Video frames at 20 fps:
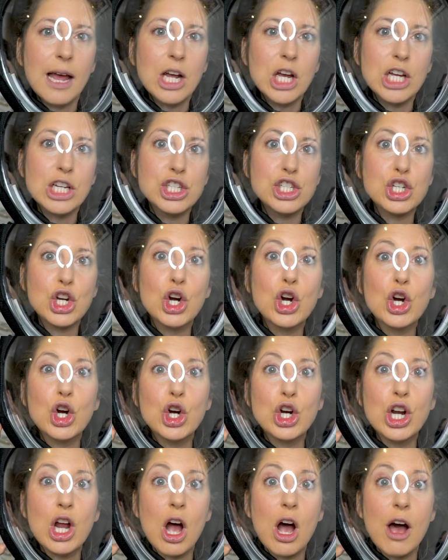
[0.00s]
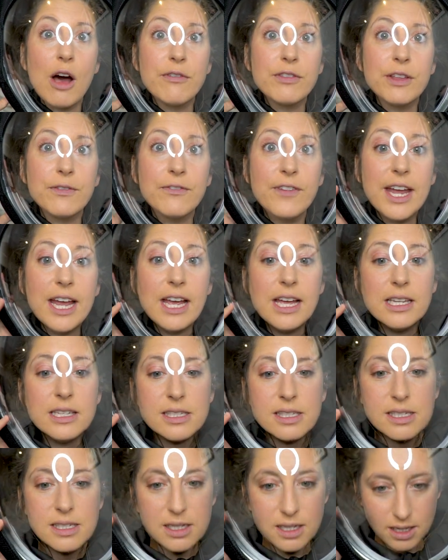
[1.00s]
I'm gonna turn off the
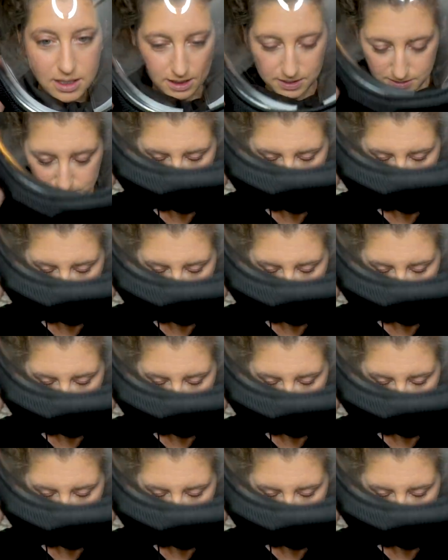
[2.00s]
fans.